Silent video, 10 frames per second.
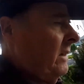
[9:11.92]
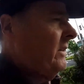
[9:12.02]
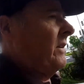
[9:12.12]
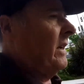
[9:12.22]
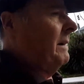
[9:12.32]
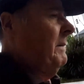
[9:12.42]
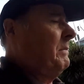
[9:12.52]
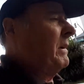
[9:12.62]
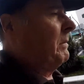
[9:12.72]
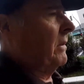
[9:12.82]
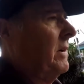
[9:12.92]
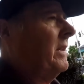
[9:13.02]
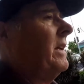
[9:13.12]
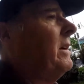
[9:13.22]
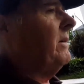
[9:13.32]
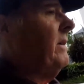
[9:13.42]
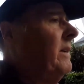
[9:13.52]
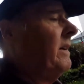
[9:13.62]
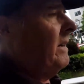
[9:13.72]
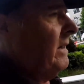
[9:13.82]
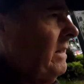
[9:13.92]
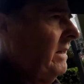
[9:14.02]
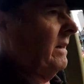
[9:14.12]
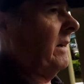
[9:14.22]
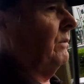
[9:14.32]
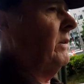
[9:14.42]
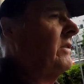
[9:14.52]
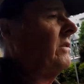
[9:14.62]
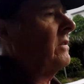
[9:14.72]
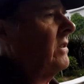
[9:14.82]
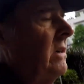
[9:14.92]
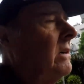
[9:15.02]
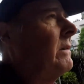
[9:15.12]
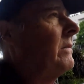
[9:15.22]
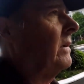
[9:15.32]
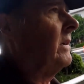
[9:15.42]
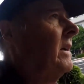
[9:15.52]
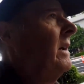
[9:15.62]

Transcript: see how many people are in there, and what sort of stock we've got.